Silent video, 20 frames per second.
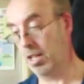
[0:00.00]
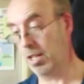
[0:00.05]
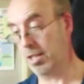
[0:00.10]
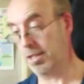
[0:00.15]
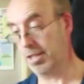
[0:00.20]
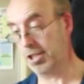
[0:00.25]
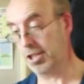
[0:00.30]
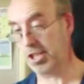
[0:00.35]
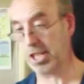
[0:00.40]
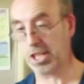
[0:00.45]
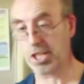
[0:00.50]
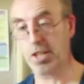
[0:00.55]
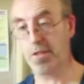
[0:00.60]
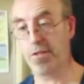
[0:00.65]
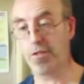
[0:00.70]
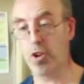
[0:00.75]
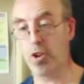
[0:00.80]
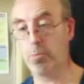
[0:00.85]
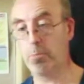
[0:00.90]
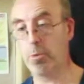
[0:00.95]
the
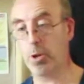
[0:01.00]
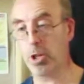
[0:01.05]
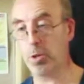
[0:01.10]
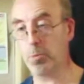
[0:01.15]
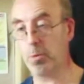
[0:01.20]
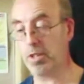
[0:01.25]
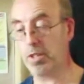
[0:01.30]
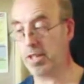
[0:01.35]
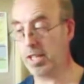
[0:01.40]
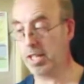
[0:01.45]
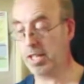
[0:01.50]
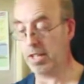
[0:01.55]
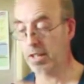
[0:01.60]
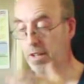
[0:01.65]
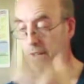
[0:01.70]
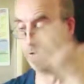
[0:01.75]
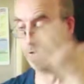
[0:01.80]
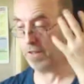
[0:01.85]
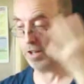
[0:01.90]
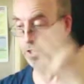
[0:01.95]
64 body with
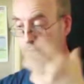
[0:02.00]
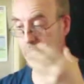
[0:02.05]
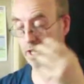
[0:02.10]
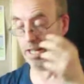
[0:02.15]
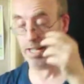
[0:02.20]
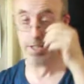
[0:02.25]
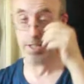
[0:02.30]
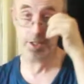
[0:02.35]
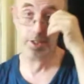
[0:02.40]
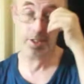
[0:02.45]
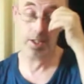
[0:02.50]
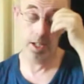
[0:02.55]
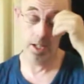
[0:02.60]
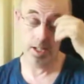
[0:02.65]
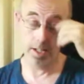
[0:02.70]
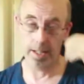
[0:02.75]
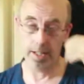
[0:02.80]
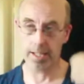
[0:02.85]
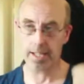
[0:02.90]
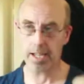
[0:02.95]
the fuzzy heads.
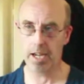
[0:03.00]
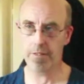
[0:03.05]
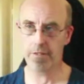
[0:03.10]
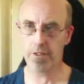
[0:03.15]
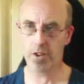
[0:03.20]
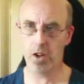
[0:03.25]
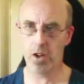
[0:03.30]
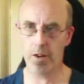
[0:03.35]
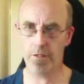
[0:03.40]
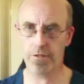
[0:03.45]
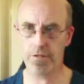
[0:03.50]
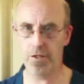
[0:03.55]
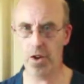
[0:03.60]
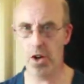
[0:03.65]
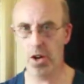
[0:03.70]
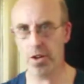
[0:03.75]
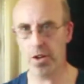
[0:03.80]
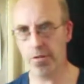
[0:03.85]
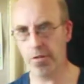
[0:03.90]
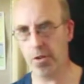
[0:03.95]
They're going for like
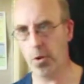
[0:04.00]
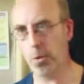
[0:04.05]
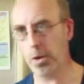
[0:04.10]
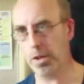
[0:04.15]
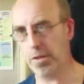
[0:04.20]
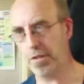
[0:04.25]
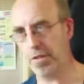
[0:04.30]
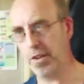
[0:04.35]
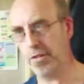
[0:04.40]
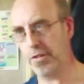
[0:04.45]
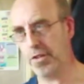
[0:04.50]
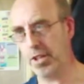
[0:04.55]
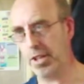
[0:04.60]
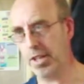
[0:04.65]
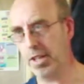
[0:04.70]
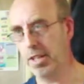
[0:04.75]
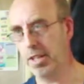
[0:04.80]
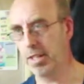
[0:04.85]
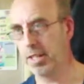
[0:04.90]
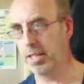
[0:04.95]
30, 40,
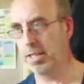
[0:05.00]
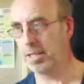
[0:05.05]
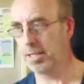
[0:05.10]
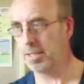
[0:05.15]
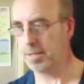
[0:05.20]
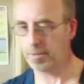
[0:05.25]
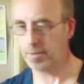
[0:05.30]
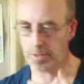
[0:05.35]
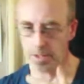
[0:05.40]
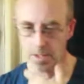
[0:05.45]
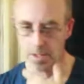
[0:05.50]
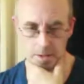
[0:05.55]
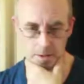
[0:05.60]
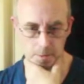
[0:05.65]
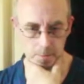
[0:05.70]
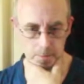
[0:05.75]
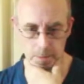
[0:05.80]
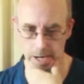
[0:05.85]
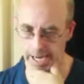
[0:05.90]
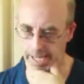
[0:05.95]
50
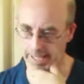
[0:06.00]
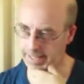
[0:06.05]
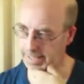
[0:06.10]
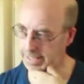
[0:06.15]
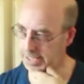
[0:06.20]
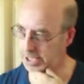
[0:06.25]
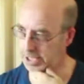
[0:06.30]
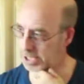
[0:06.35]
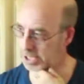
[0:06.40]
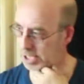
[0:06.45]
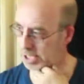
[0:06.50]
pound. It's